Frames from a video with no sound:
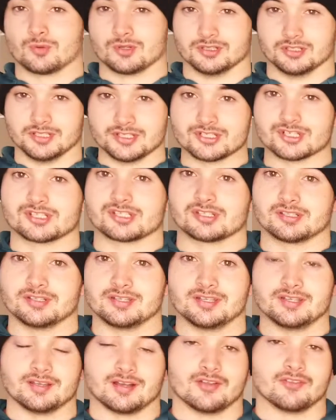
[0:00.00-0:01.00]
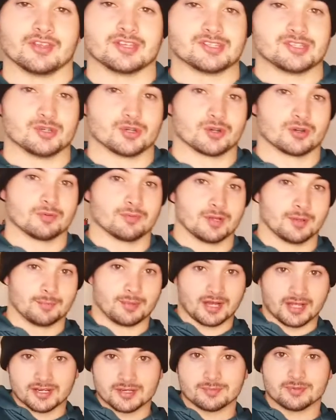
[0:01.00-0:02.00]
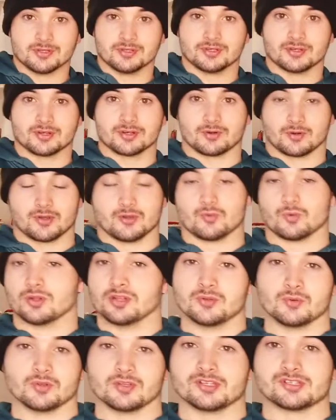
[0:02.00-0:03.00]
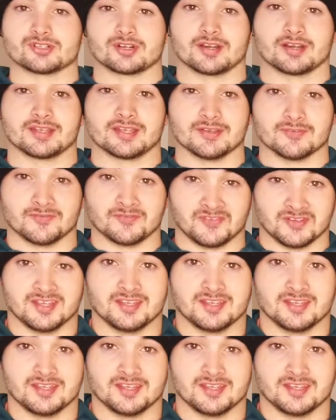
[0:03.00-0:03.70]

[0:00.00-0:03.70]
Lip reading: it religiously unless you're a bodybuilder or you're really trying to get